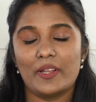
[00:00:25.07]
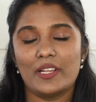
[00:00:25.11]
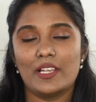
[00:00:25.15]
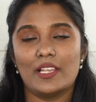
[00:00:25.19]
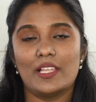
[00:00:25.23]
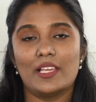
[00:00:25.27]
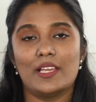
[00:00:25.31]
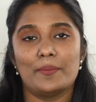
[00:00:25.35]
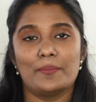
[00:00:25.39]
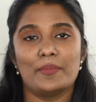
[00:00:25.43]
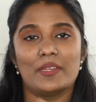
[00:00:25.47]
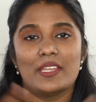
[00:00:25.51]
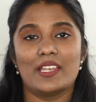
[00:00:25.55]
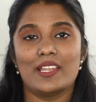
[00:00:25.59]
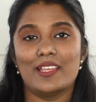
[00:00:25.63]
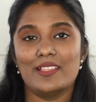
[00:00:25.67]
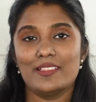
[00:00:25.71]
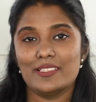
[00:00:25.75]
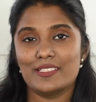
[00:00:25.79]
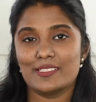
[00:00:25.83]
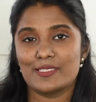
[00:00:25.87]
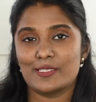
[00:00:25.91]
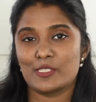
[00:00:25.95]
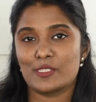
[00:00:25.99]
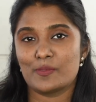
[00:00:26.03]
pannala appadina
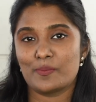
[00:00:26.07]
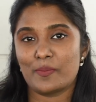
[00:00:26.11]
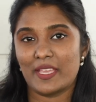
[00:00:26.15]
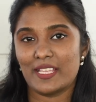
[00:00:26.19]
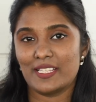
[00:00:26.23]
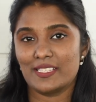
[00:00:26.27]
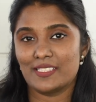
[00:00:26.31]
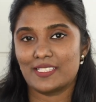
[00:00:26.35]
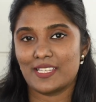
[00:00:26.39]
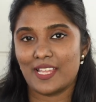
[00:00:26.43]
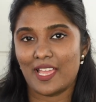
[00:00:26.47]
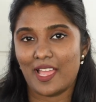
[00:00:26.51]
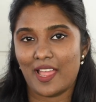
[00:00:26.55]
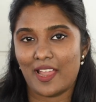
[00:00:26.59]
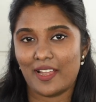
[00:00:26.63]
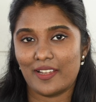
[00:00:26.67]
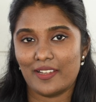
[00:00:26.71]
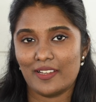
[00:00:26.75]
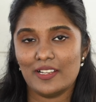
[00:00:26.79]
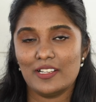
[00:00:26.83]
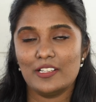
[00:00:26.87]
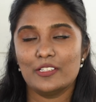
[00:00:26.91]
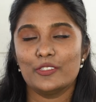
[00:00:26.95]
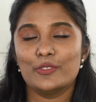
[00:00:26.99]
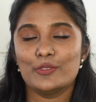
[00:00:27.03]
this is my Insta
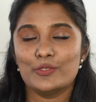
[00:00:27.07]
handle,